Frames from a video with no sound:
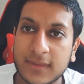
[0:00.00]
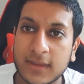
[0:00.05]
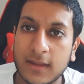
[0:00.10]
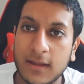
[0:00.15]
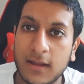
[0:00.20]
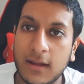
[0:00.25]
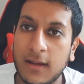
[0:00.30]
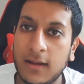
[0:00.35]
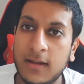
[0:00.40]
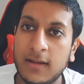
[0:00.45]

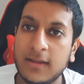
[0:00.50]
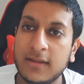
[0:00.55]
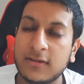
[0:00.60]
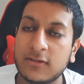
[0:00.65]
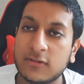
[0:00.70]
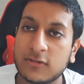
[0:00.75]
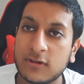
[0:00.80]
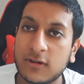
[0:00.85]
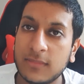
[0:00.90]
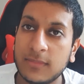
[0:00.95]
are in
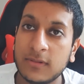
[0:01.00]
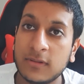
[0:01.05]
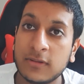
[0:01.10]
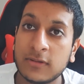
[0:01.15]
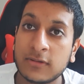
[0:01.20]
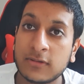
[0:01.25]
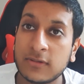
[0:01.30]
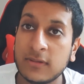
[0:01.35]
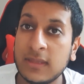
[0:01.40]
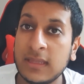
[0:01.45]
trouble
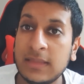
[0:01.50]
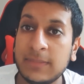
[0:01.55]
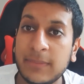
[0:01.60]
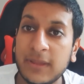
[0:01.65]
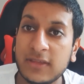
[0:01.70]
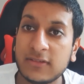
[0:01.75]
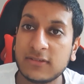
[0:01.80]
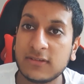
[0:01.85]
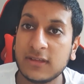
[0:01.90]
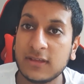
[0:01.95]
so he
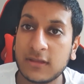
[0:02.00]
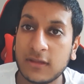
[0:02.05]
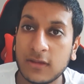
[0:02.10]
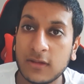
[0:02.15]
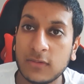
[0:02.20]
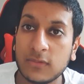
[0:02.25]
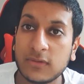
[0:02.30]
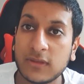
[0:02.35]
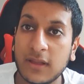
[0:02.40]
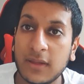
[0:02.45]
personally
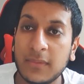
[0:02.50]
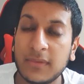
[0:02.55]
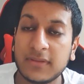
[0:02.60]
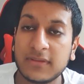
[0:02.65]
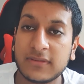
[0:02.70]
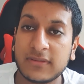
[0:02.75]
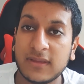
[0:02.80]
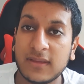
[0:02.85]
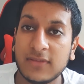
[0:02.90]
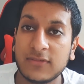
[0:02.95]
goes out and
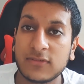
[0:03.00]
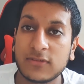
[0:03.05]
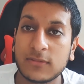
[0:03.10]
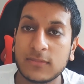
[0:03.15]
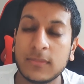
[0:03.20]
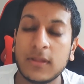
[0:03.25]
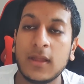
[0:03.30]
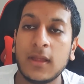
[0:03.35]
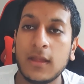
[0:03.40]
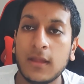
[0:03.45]
saves
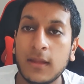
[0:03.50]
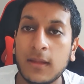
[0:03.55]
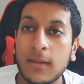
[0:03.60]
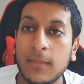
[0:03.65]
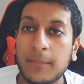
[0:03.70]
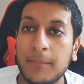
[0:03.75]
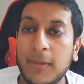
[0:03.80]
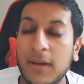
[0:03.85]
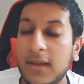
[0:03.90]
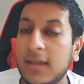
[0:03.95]
them
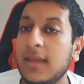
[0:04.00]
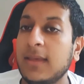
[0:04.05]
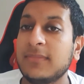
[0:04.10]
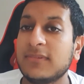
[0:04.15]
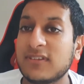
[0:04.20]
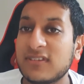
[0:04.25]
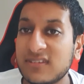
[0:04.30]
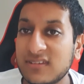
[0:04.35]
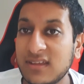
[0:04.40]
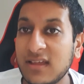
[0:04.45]
by
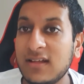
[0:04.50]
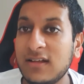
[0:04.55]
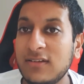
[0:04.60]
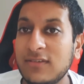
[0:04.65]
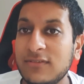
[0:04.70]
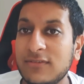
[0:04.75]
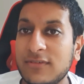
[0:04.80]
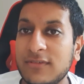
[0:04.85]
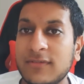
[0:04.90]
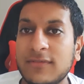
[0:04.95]

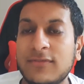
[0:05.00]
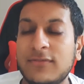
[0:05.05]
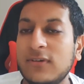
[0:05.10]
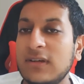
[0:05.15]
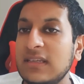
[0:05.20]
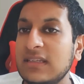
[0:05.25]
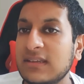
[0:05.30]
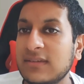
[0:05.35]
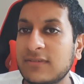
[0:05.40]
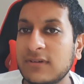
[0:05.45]
himself
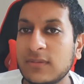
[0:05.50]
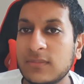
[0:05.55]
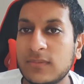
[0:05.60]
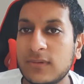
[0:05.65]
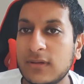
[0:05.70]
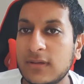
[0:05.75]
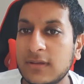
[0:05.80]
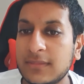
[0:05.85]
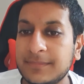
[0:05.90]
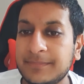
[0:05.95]
frees
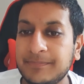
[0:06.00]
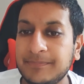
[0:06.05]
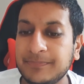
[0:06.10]
everyone